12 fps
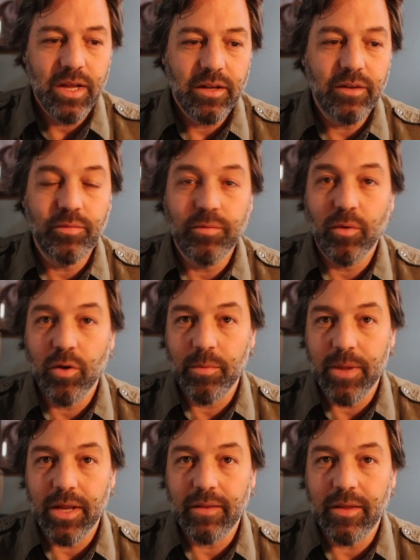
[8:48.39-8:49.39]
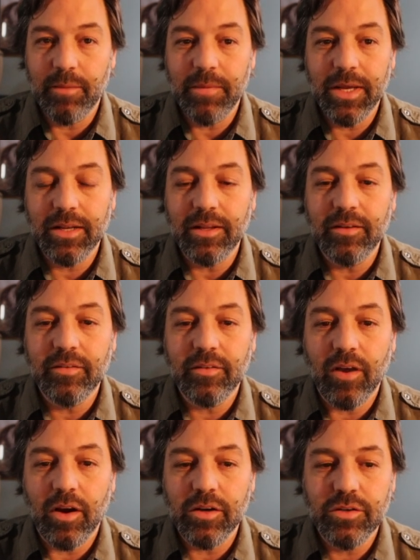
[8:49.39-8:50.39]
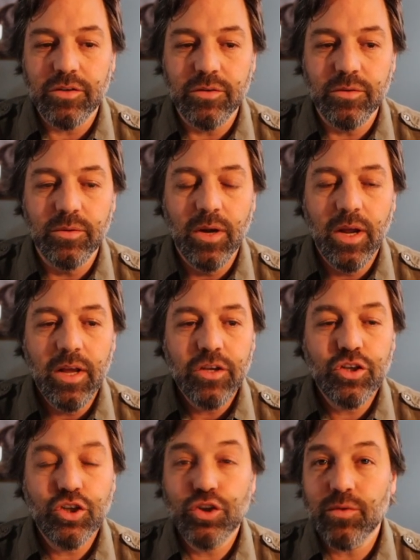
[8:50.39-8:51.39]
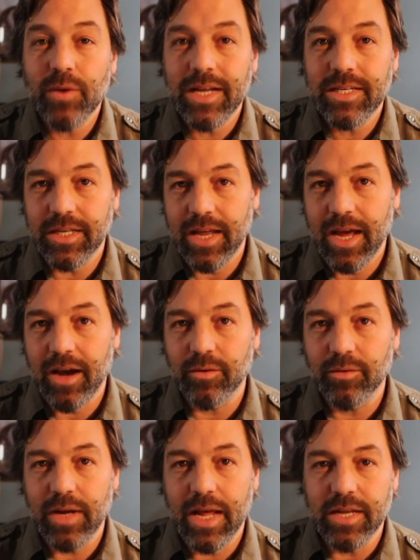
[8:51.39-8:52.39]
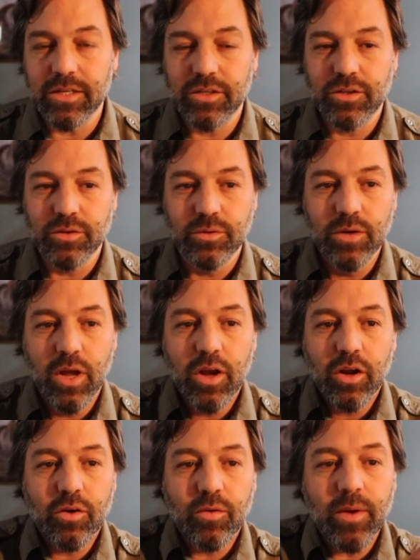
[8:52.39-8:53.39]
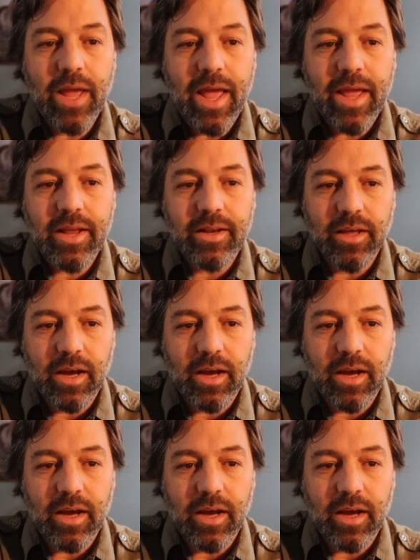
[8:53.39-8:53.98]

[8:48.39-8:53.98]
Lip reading: deform it. They immediately start to stretch it out and to create,